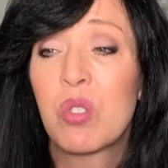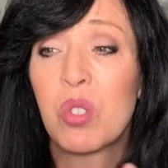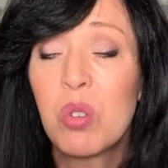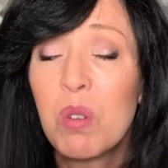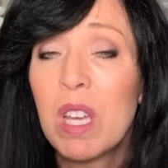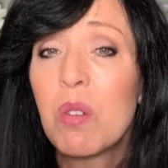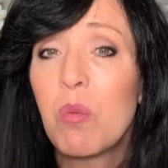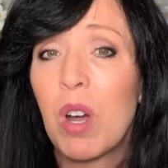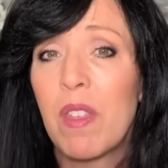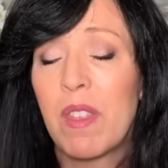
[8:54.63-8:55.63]
doing
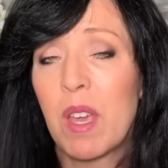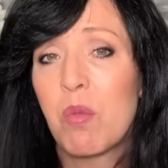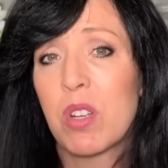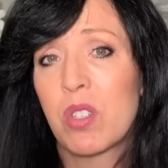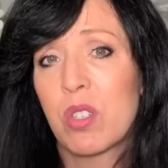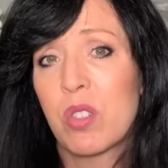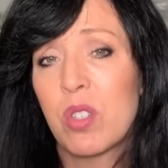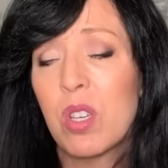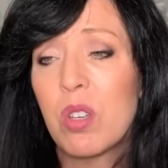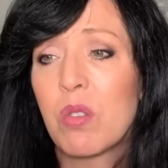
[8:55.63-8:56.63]
what they want you to
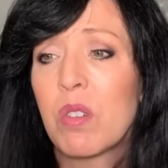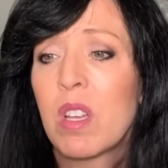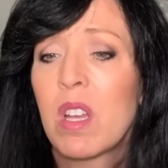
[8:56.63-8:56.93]
do,